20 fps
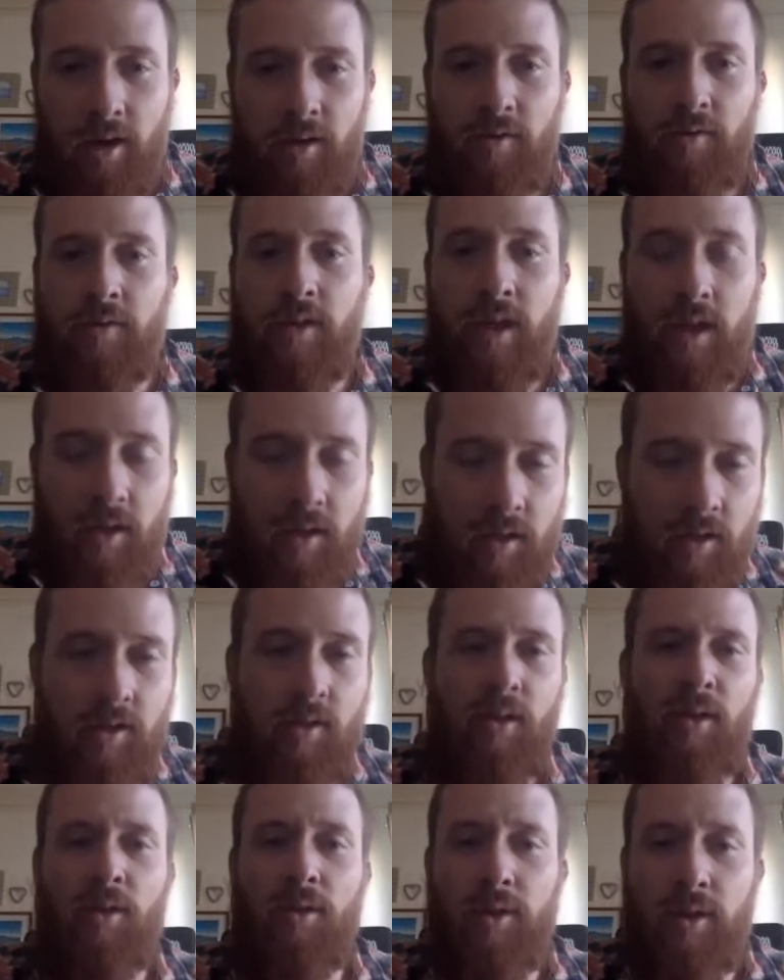kind of getting
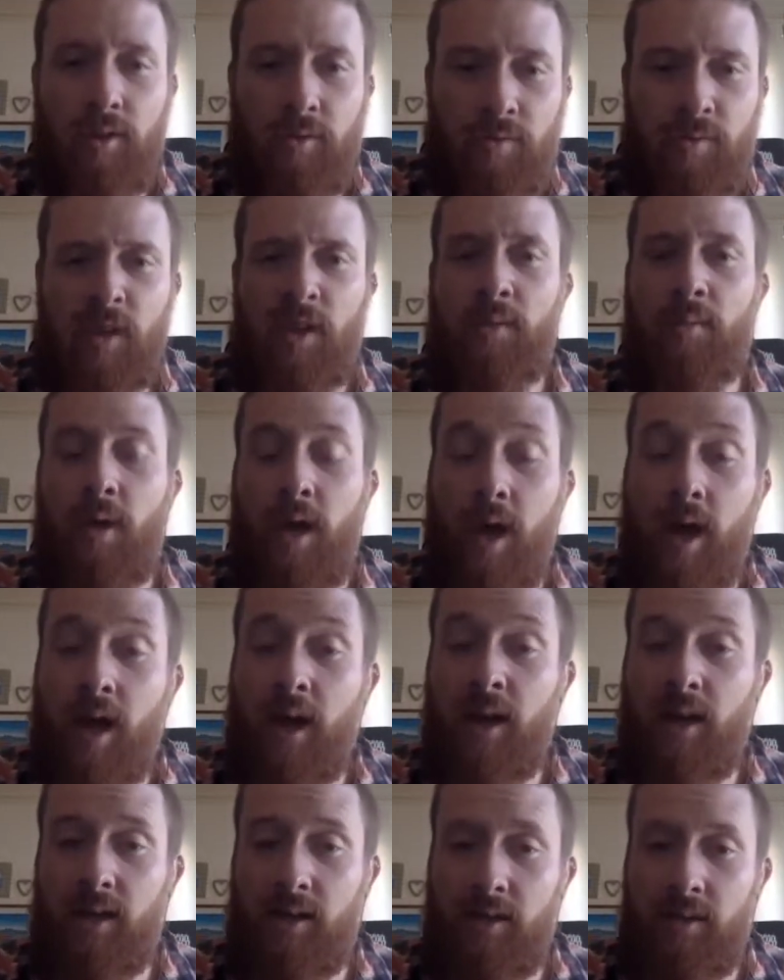early
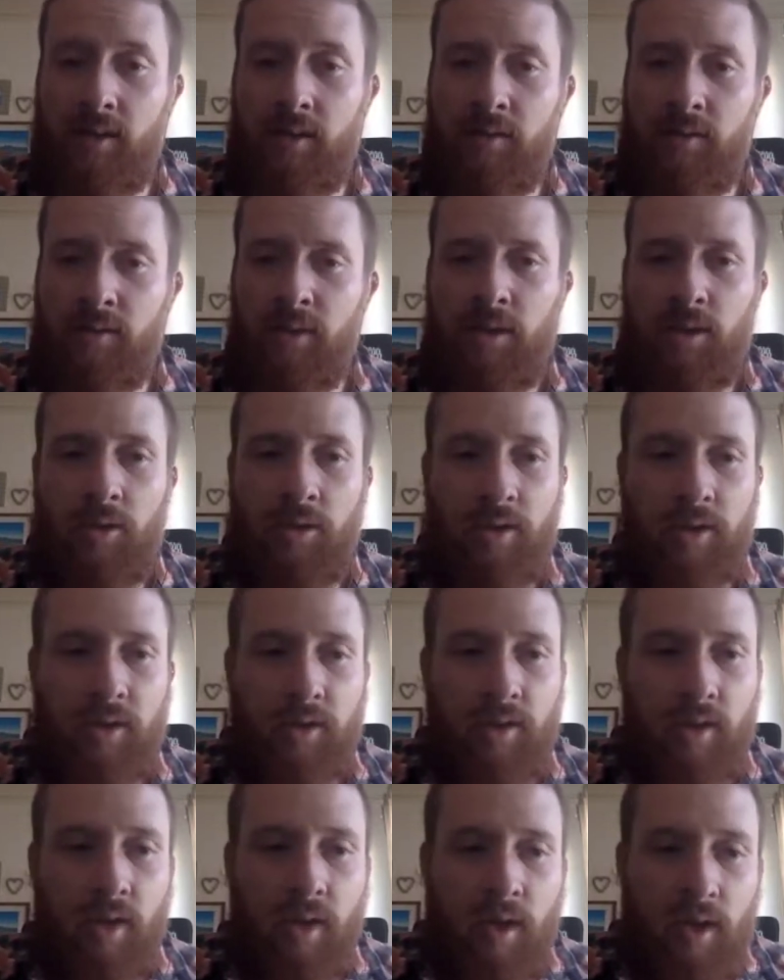feedback, and really
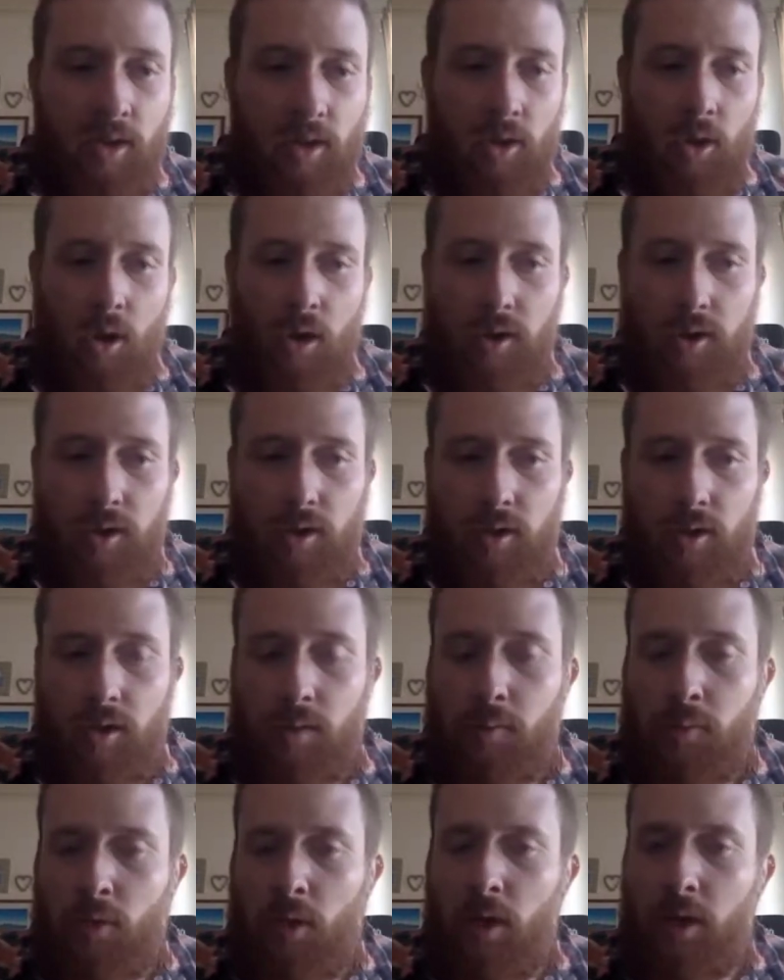only launched this
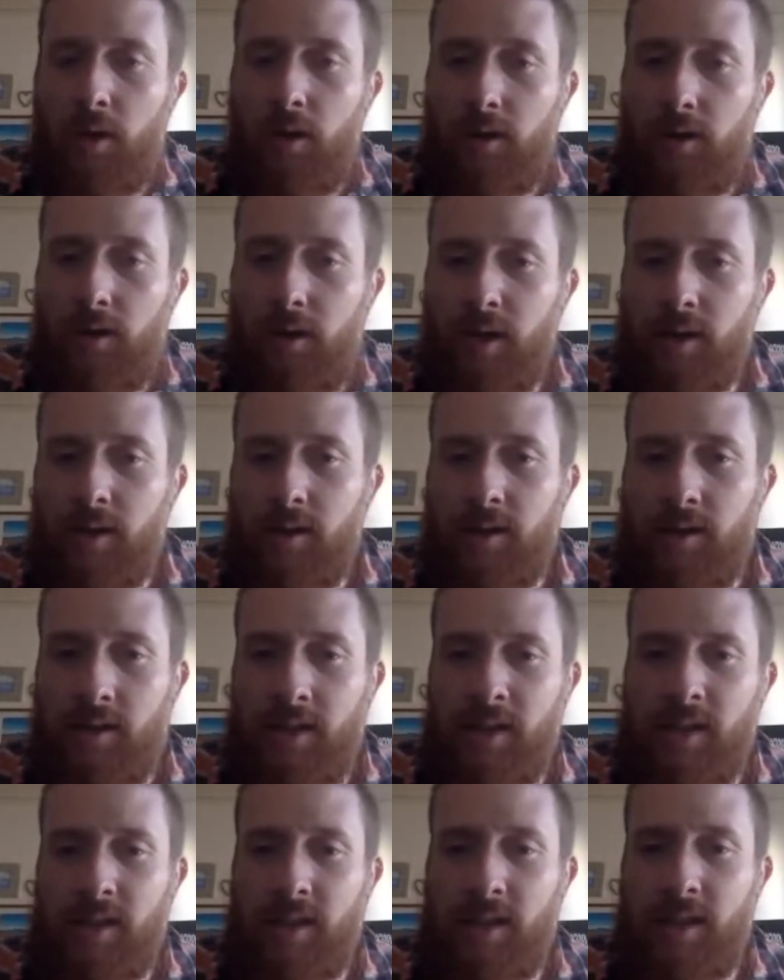product as
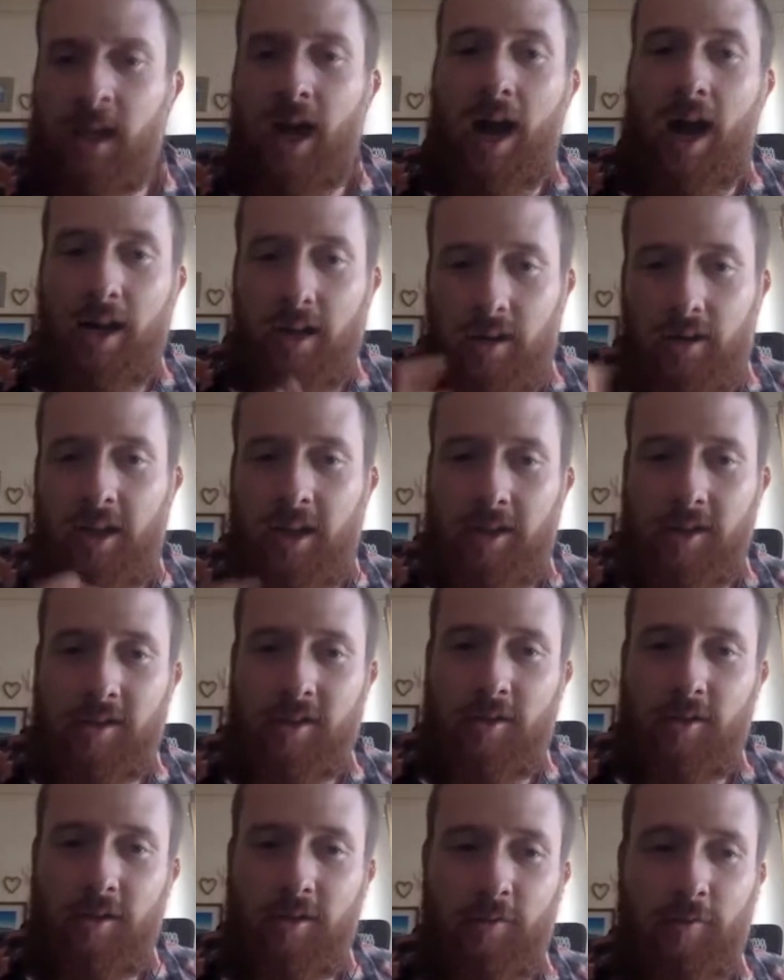it kind like as
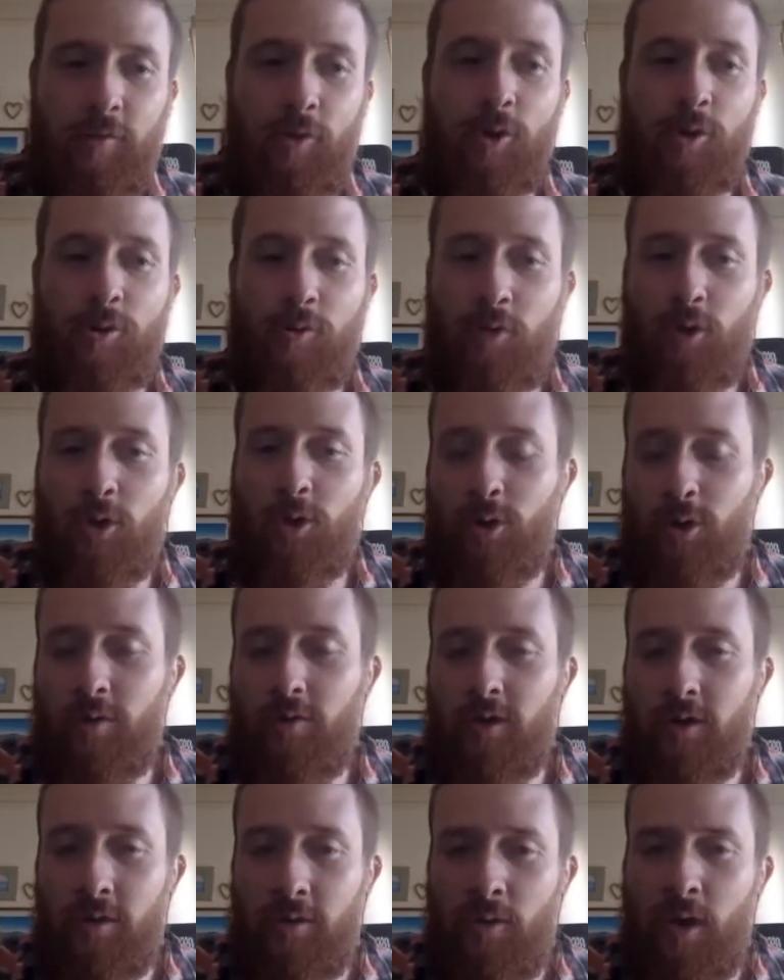the first version
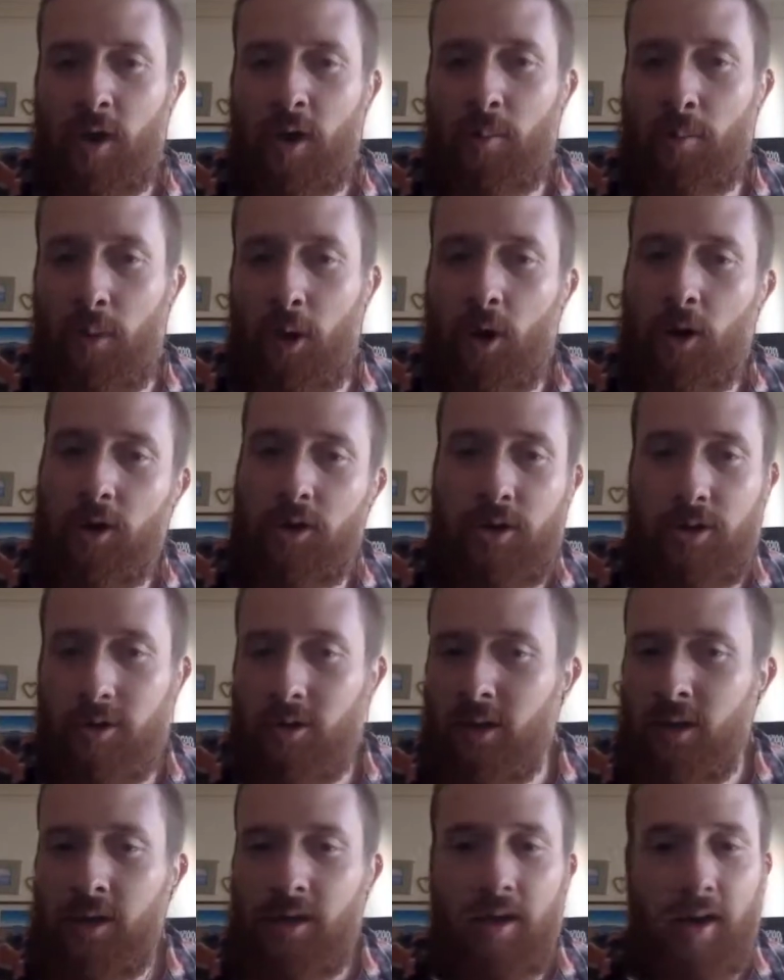of it in around March.
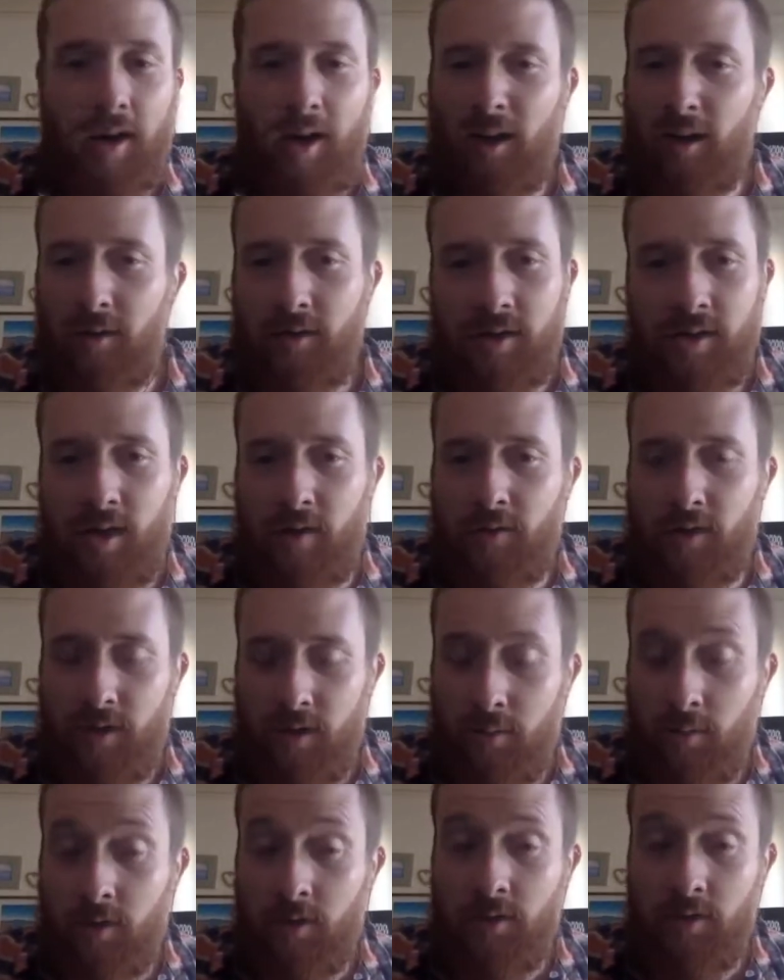And it's
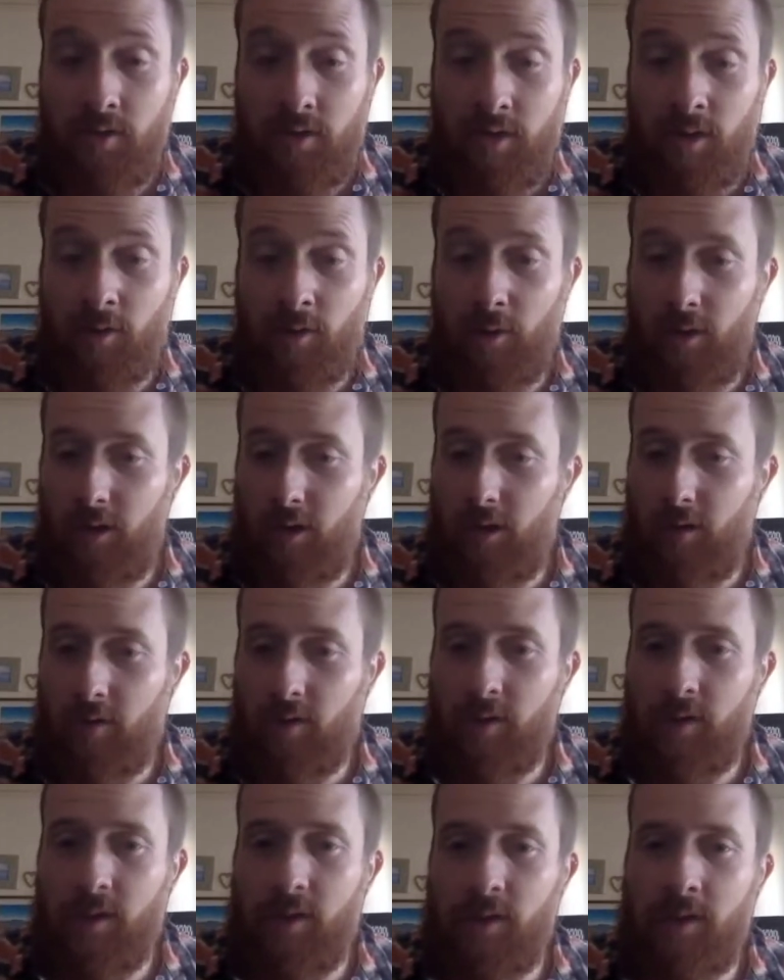obviously been iterating ever
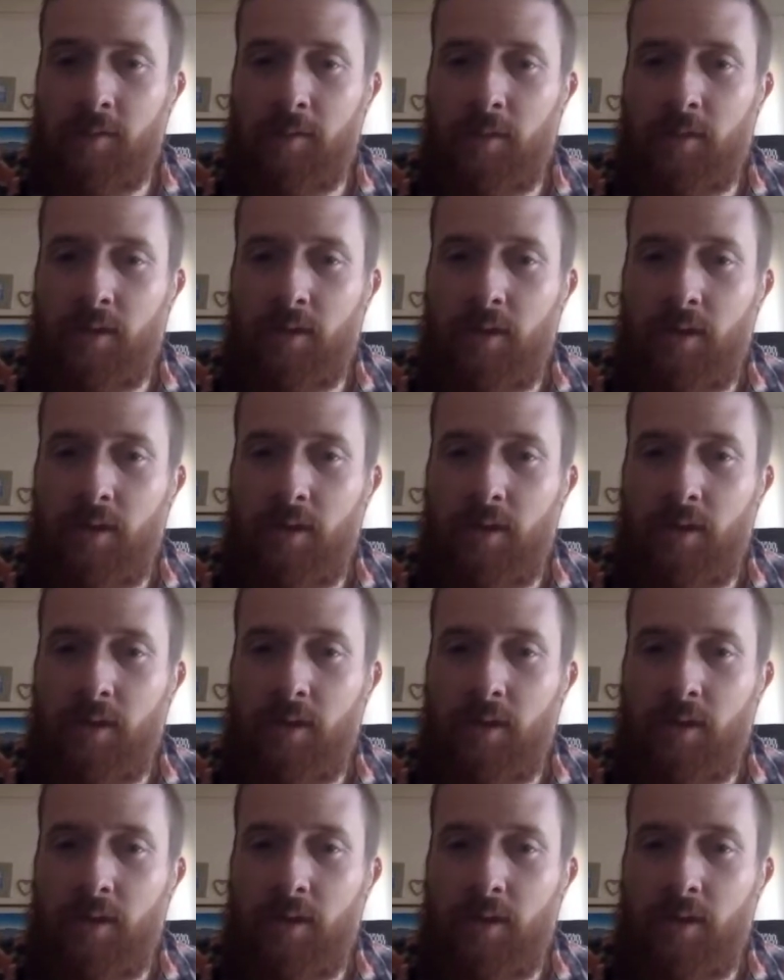since.